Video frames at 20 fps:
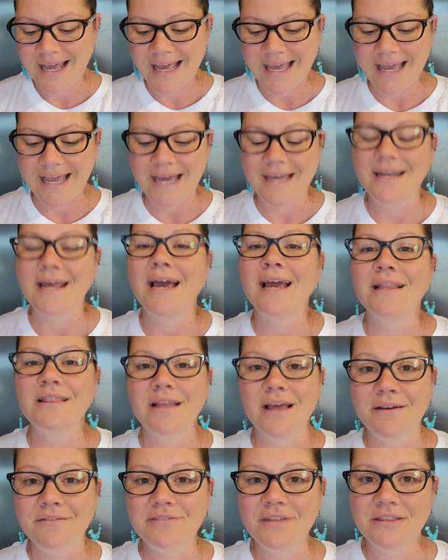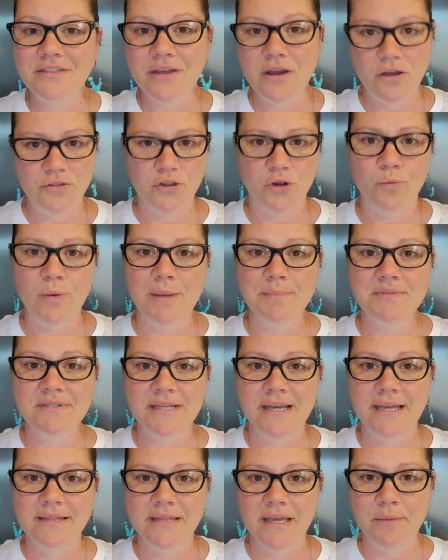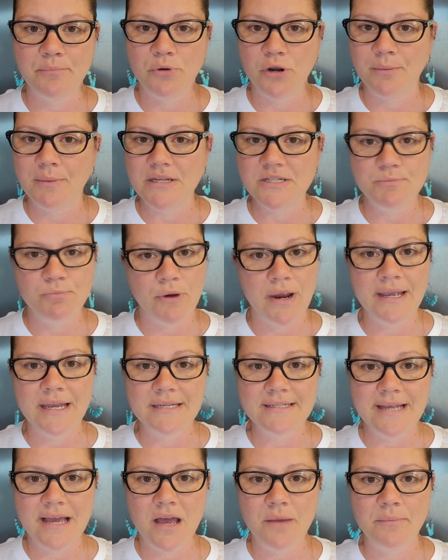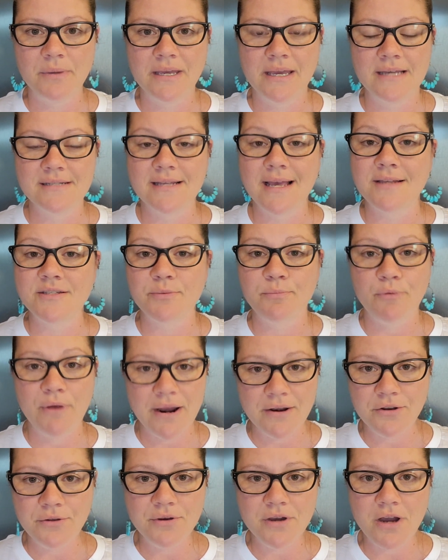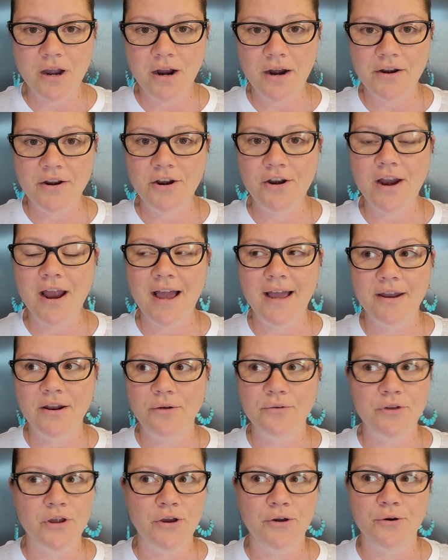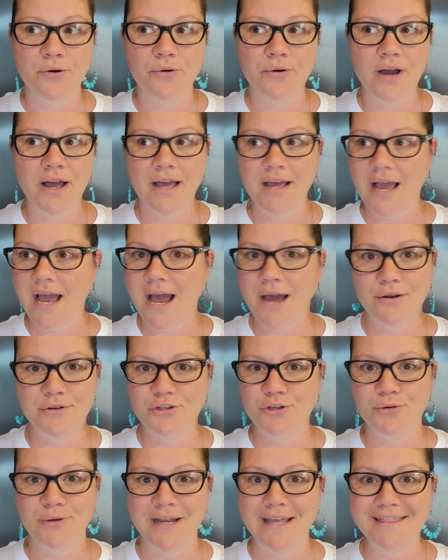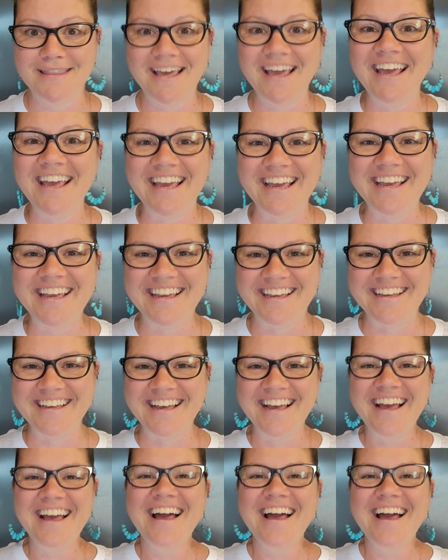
and I love that on their website they pretty much break it down, because as a brand new gardener I don't know how to do anything.